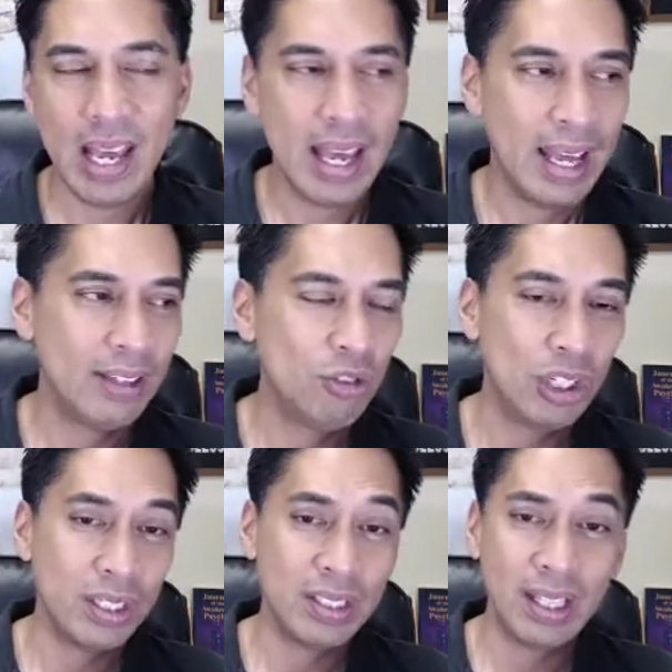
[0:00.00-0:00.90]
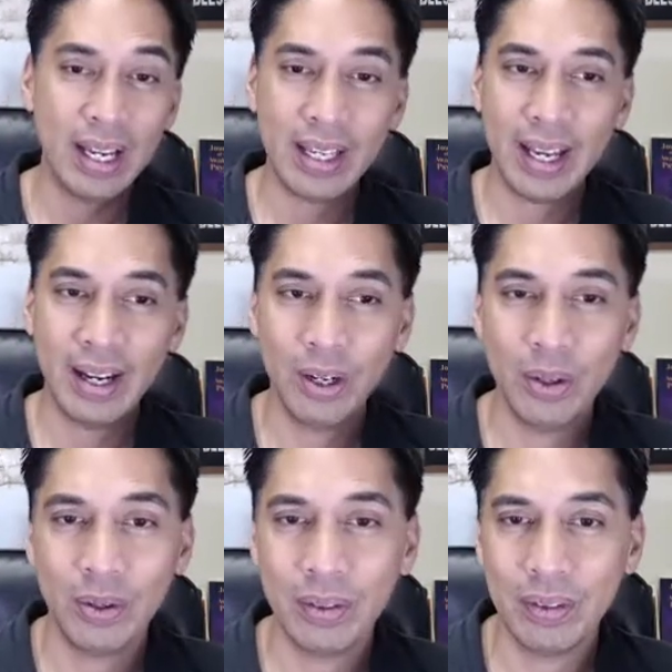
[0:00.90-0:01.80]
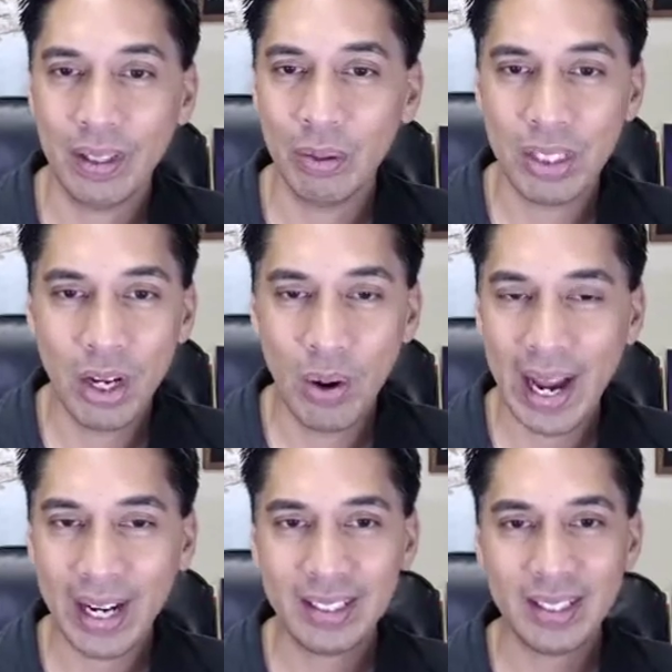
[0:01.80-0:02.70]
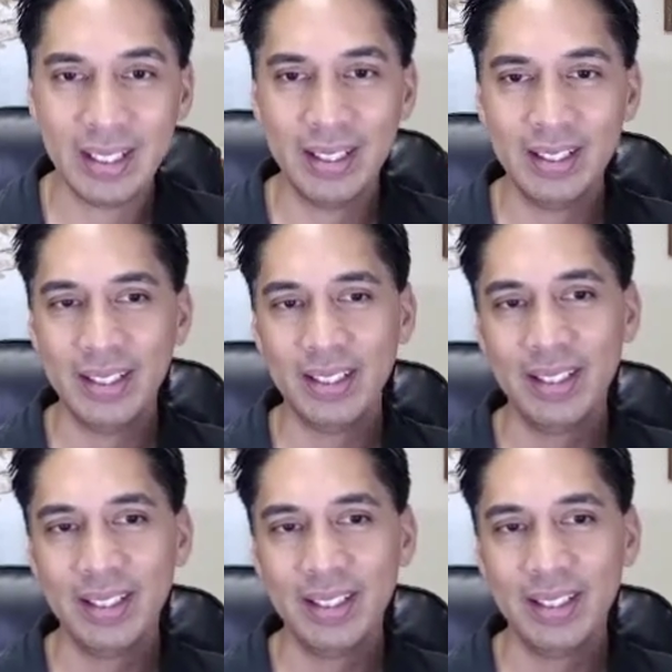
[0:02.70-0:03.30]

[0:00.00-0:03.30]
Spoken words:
And just like how it was no accident